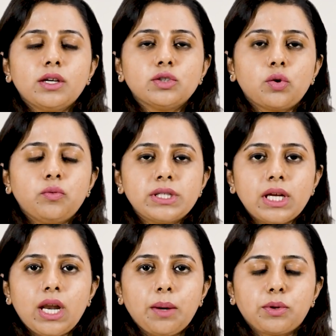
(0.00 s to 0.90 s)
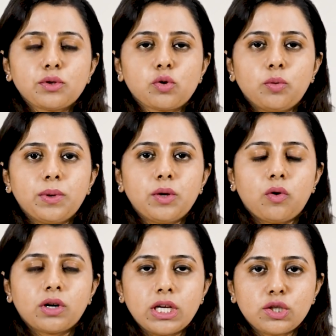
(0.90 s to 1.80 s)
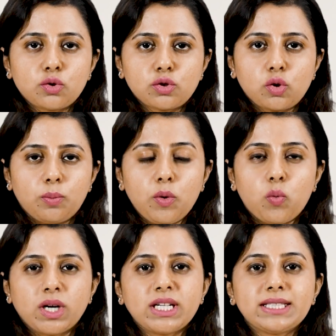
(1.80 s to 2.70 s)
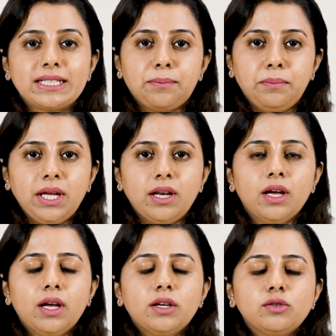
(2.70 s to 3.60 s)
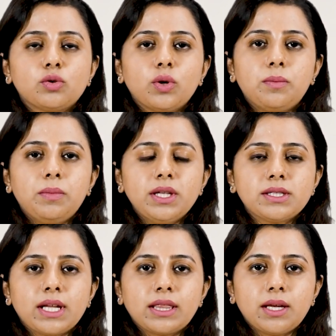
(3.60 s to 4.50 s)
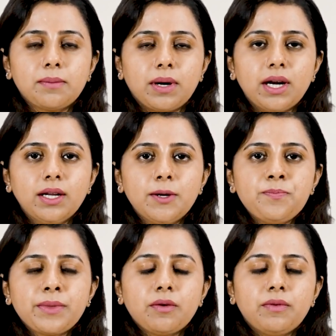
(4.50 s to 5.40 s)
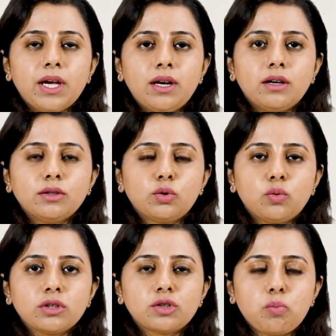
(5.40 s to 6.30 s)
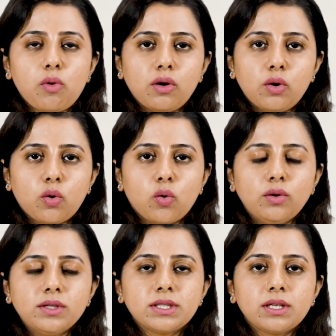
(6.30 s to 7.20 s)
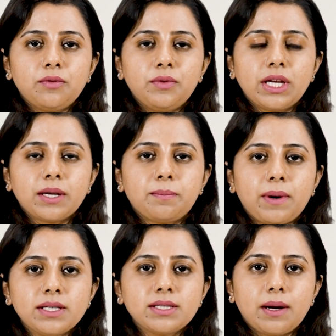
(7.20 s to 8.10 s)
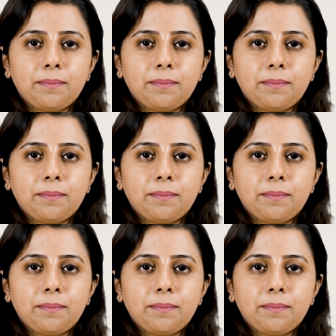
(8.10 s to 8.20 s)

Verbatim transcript: So when we say laparoscopy or hysteroscopy, what does it mean? So it means nothing but where through small holes we can pass